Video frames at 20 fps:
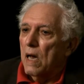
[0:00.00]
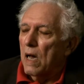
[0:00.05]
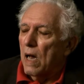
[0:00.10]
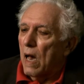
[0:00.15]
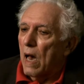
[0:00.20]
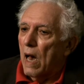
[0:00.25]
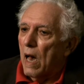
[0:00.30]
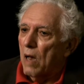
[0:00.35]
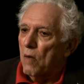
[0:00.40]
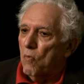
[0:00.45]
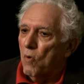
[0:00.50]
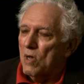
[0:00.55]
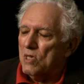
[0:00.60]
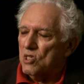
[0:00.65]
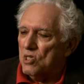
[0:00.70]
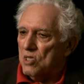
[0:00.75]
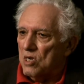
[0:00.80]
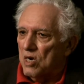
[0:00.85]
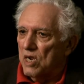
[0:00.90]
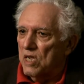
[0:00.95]
I
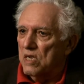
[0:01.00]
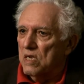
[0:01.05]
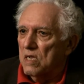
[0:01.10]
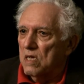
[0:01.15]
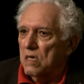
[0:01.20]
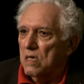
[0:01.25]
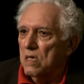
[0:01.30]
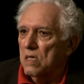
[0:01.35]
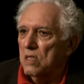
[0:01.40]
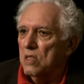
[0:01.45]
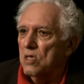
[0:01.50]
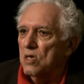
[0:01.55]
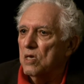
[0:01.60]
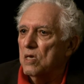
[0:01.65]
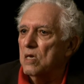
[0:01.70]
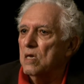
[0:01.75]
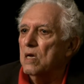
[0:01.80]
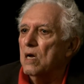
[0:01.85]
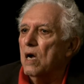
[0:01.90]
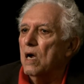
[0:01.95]
was trained in
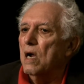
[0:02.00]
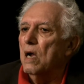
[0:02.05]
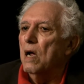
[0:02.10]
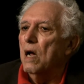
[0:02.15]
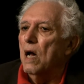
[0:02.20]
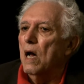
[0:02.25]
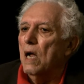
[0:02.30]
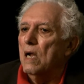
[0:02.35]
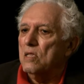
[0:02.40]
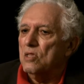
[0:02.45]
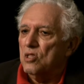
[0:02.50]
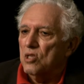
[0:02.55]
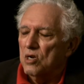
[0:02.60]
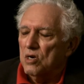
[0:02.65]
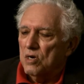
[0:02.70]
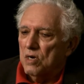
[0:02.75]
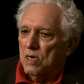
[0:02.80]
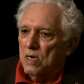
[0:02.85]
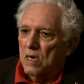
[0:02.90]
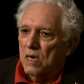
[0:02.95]
the
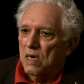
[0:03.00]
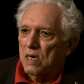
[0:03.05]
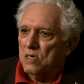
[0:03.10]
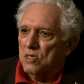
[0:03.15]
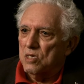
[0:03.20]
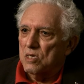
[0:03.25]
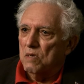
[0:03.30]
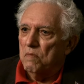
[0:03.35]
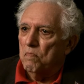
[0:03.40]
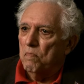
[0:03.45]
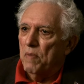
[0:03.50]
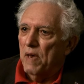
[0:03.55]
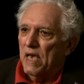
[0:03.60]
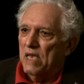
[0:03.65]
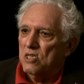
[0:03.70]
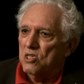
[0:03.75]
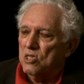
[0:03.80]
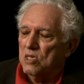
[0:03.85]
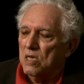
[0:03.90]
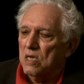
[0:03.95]
artillery. I received
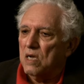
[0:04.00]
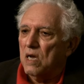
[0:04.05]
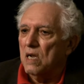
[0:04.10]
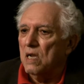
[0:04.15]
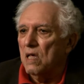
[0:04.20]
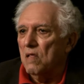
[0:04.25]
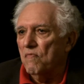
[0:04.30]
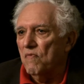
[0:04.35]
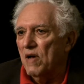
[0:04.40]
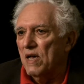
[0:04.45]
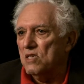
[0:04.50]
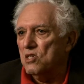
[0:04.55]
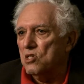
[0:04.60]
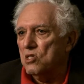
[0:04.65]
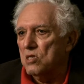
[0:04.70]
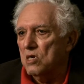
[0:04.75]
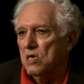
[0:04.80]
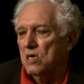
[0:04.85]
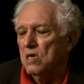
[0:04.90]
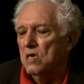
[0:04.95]
basic and advanced
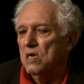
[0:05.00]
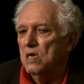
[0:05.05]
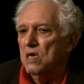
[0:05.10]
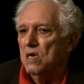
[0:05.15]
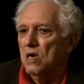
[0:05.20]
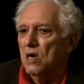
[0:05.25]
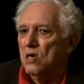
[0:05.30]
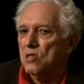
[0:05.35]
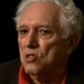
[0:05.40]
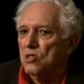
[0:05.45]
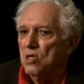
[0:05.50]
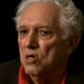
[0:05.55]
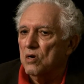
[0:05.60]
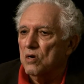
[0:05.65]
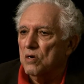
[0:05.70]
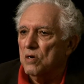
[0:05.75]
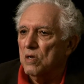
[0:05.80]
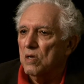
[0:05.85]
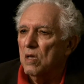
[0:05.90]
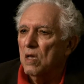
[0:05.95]
training in
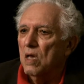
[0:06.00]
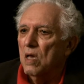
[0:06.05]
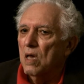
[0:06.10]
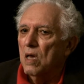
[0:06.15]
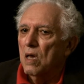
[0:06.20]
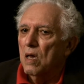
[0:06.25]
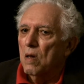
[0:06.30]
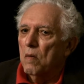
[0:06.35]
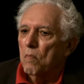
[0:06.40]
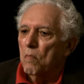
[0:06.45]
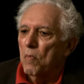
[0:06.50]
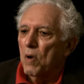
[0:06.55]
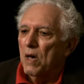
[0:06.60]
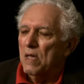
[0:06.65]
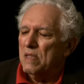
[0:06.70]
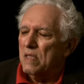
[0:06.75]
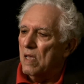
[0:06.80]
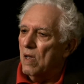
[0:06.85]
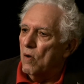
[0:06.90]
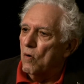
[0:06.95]
artillery.
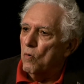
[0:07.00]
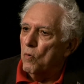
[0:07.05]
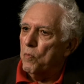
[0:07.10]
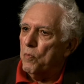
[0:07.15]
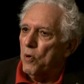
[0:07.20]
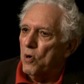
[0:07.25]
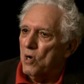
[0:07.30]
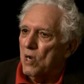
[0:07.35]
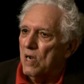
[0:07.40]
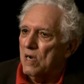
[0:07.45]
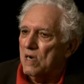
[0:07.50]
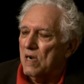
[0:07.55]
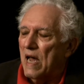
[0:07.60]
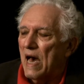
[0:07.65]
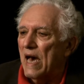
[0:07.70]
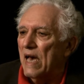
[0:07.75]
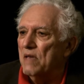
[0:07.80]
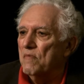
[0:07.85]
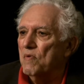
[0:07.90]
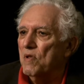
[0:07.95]
But upon
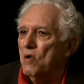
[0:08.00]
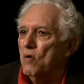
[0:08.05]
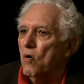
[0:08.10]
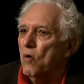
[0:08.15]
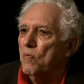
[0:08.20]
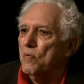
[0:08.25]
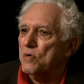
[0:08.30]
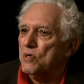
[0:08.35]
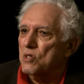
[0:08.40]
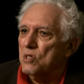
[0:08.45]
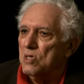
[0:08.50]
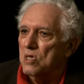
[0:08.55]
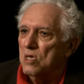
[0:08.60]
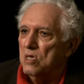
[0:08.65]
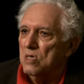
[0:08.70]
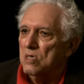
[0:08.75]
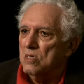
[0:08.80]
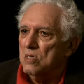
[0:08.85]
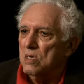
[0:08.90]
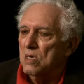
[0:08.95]
arriving
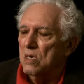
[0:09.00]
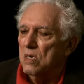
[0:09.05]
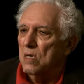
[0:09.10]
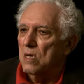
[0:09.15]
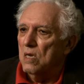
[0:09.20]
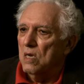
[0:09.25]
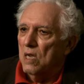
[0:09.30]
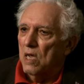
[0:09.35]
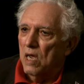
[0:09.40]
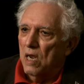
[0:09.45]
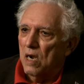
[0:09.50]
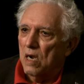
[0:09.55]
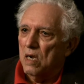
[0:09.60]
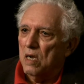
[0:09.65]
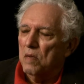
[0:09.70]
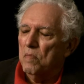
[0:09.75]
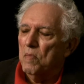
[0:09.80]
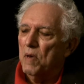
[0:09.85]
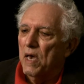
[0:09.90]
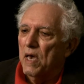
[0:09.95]
overseas in
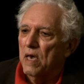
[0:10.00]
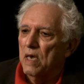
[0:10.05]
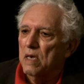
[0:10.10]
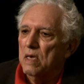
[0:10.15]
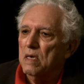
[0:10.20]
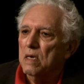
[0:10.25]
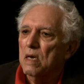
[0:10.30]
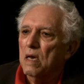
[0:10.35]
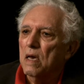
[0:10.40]
early May